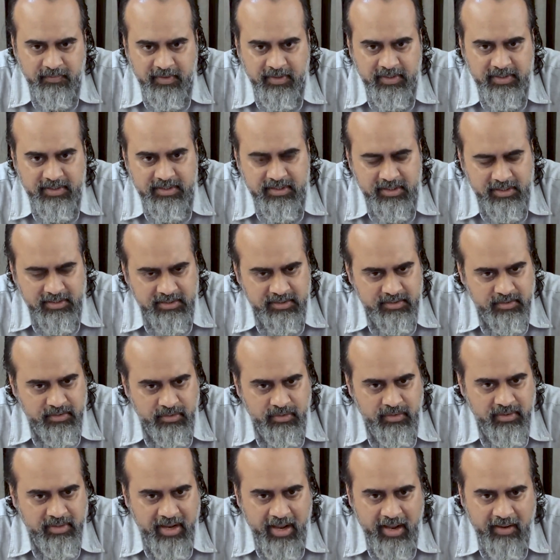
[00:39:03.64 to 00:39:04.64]
we just
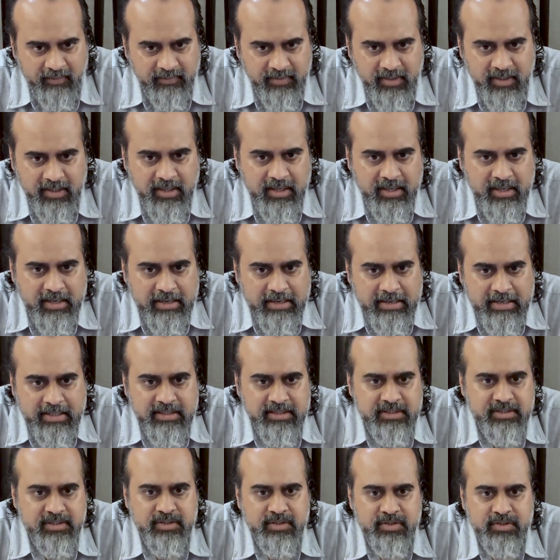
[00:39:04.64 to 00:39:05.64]
don't have the
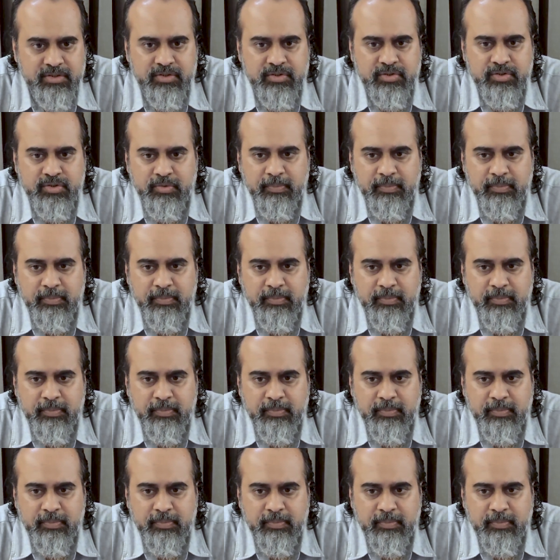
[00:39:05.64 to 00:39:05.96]
courage